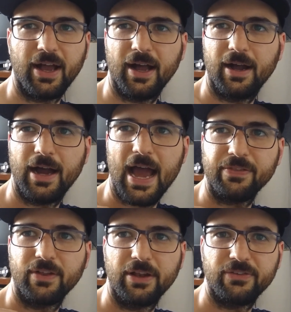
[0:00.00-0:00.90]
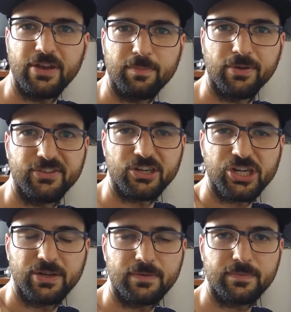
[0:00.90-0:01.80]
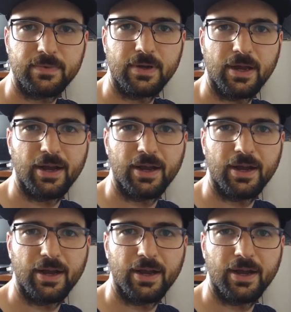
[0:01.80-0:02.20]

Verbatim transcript: at the listening position,